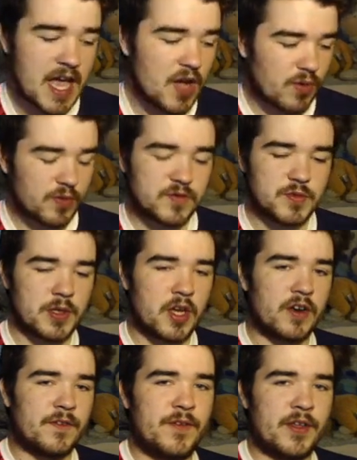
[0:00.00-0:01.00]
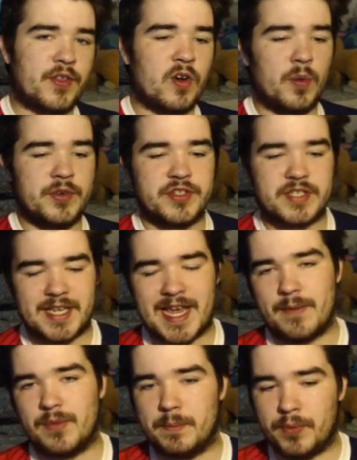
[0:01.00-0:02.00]
Once we got the 5th goal, we just
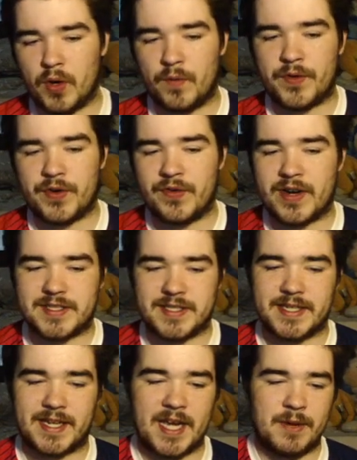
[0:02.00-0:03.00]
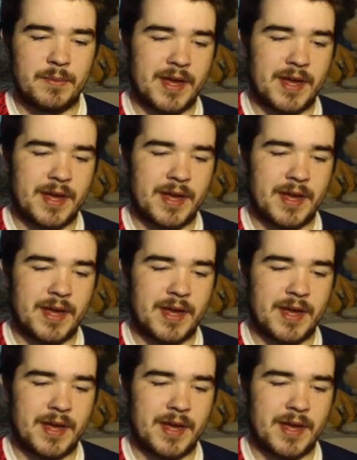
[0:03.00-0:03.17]
kept the ball for the rest of the game,